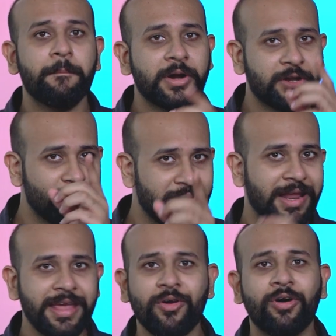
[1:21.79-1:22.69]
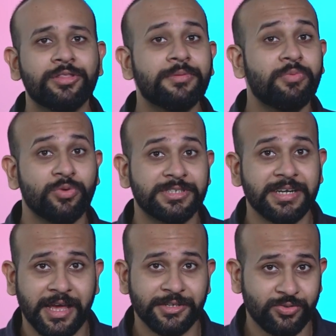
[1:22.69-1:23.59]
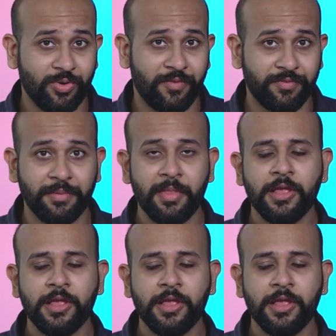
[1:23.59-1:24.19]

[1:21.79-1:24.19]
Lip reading: but you will like all the ports it has to offer.